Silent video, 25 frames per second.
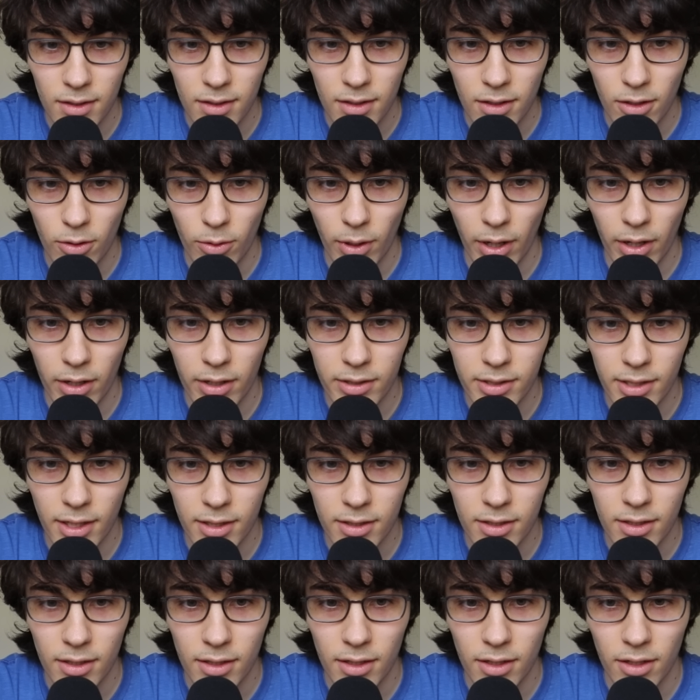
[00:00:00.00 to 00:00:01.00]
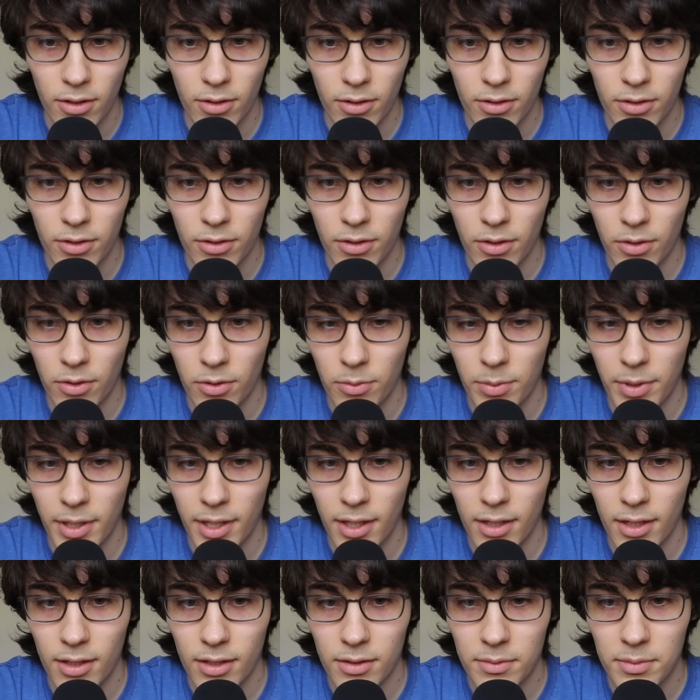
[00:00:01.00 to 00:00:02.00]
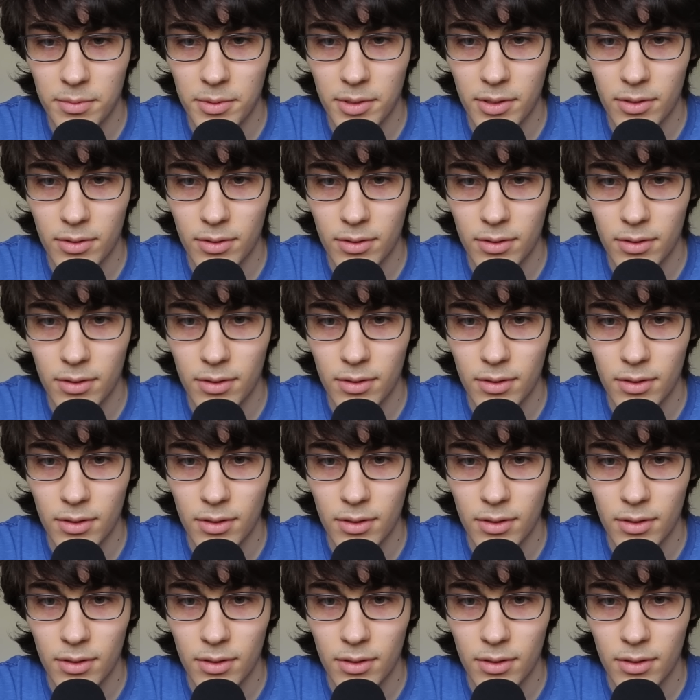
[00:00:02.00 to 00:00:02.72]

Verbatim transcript: Oh wow, it's actually going to go do the whole page. That's pretty cool.